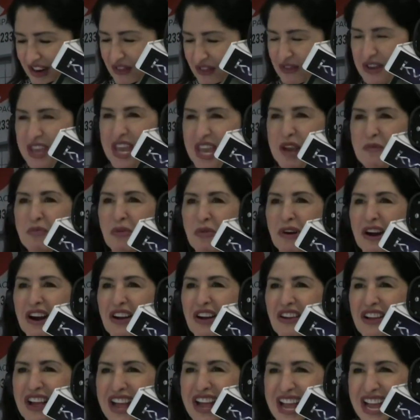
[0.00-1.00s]
They don't keep
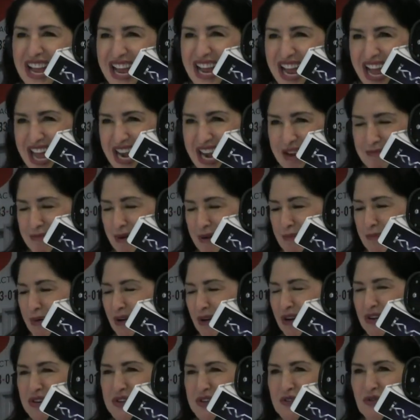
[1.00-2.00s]
well. I had it in my
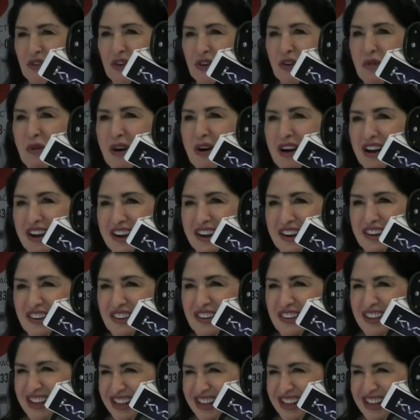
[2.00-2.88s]
purse for a while.